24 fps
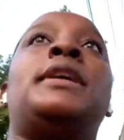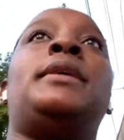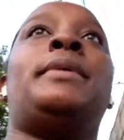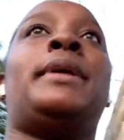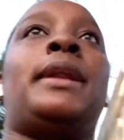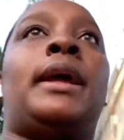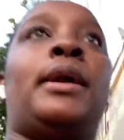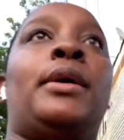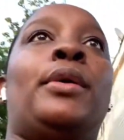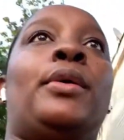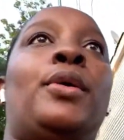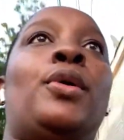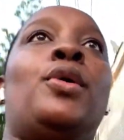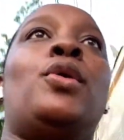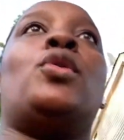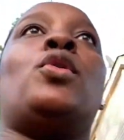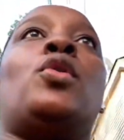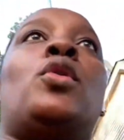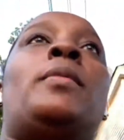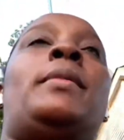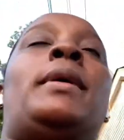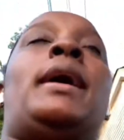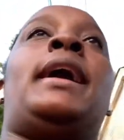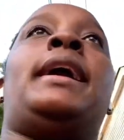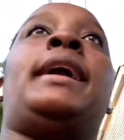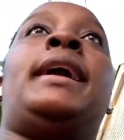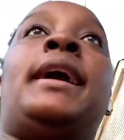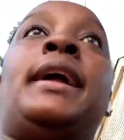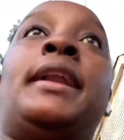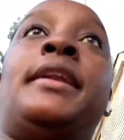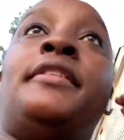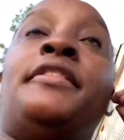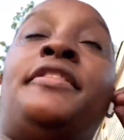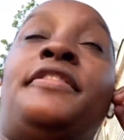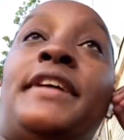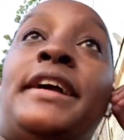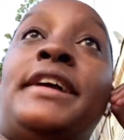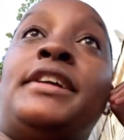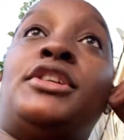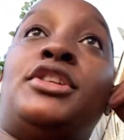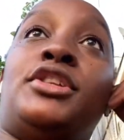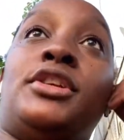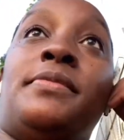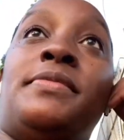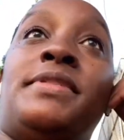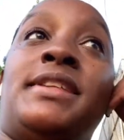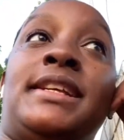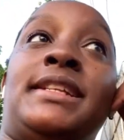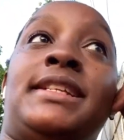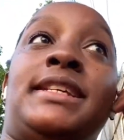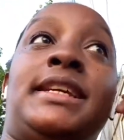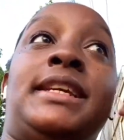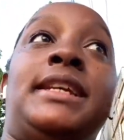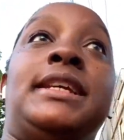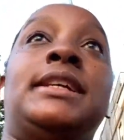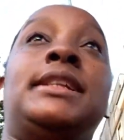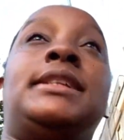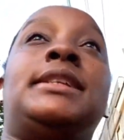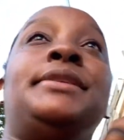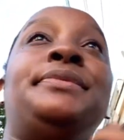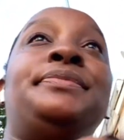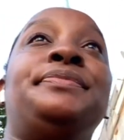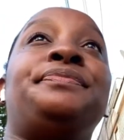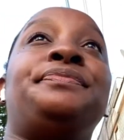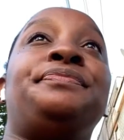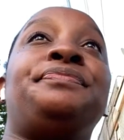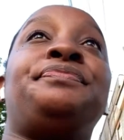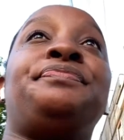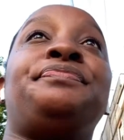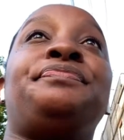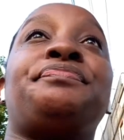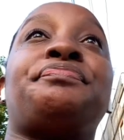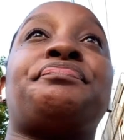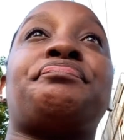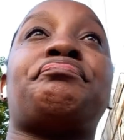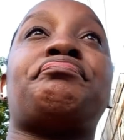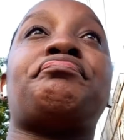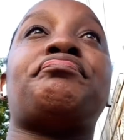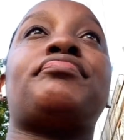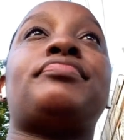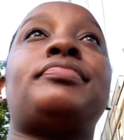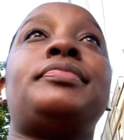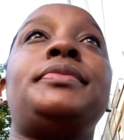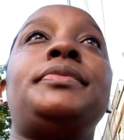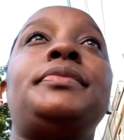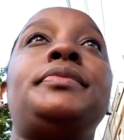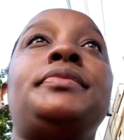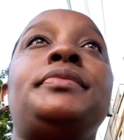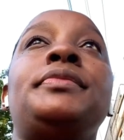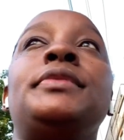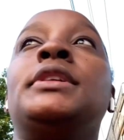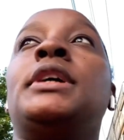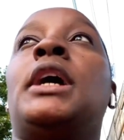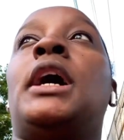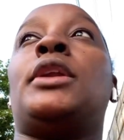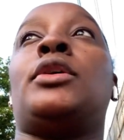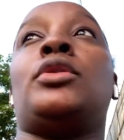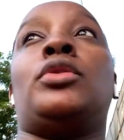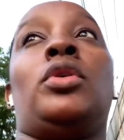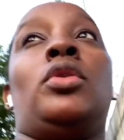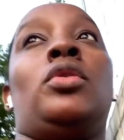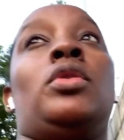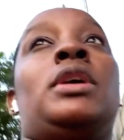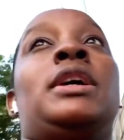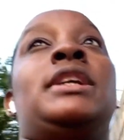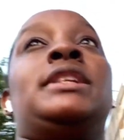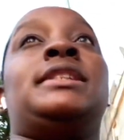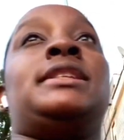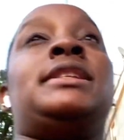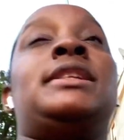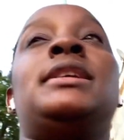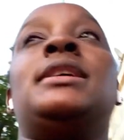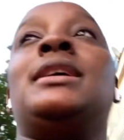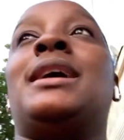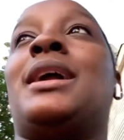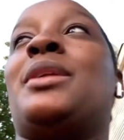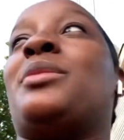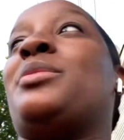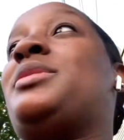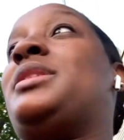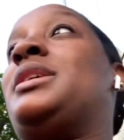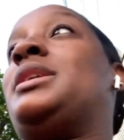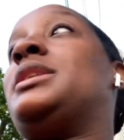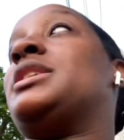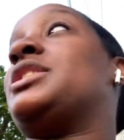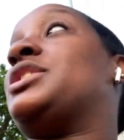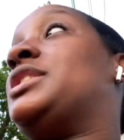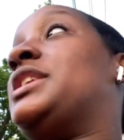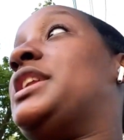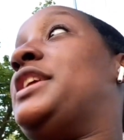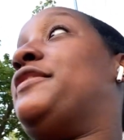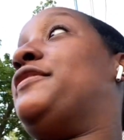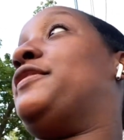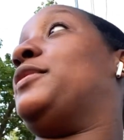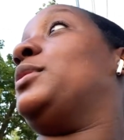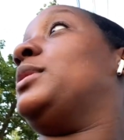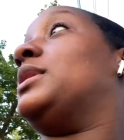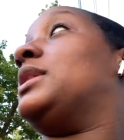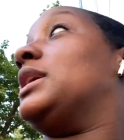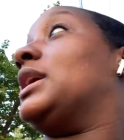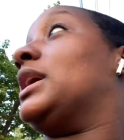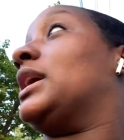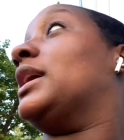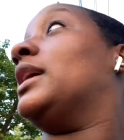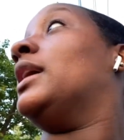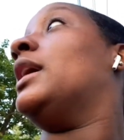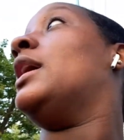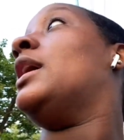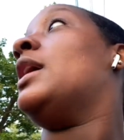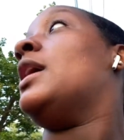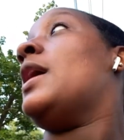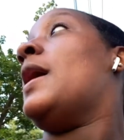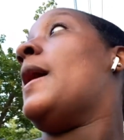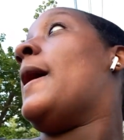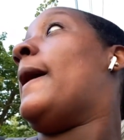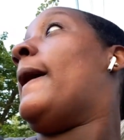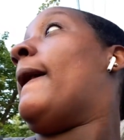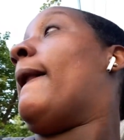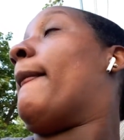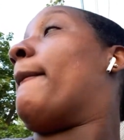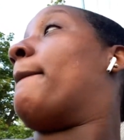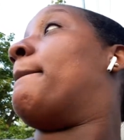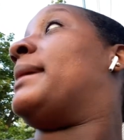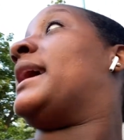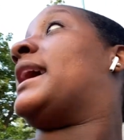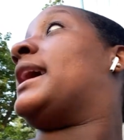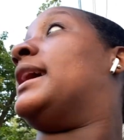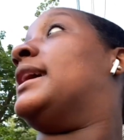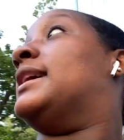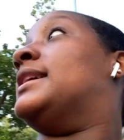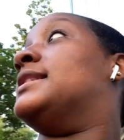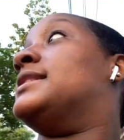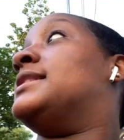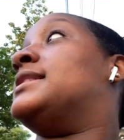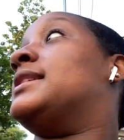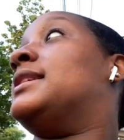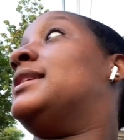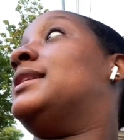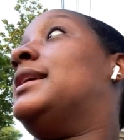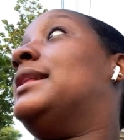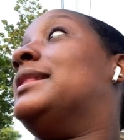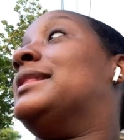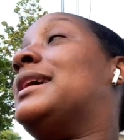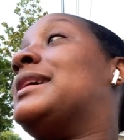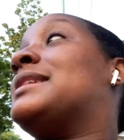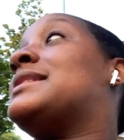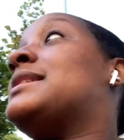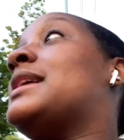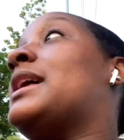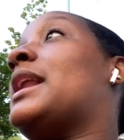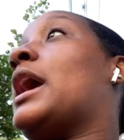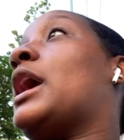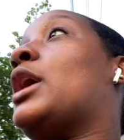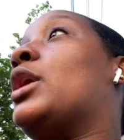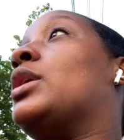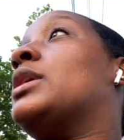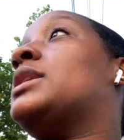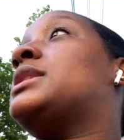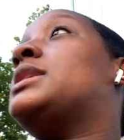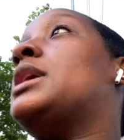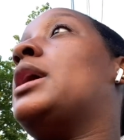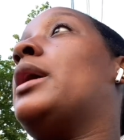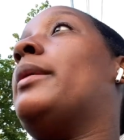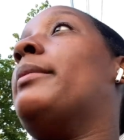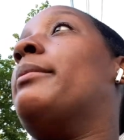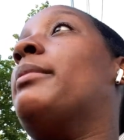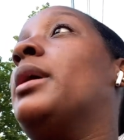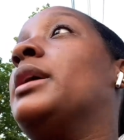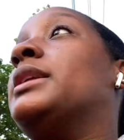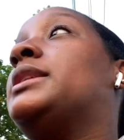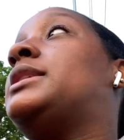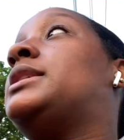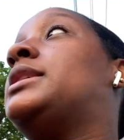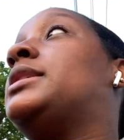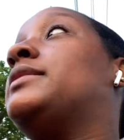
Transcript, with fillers: when I go home, I can find something to eat. I don't know, because I don't think there's any food there. Because last night I cooked, but